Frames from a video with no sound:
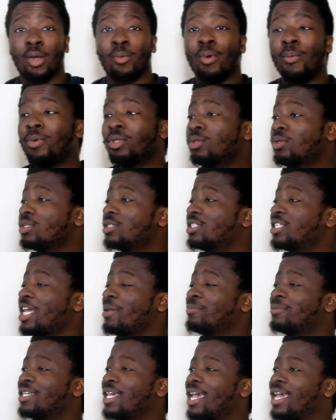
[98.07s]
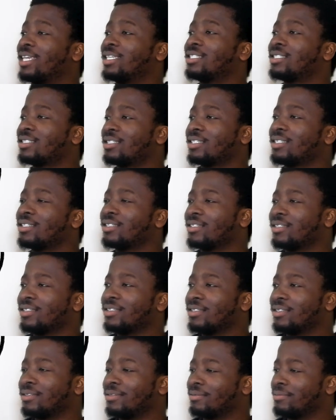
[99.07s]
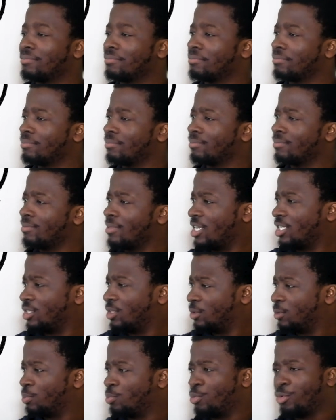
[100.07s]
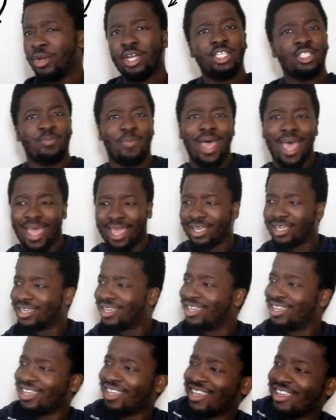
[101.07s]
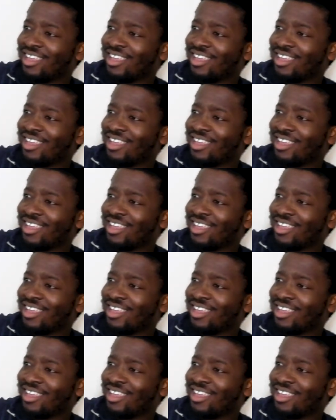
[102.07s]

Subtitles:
when we do the same test, it springs back.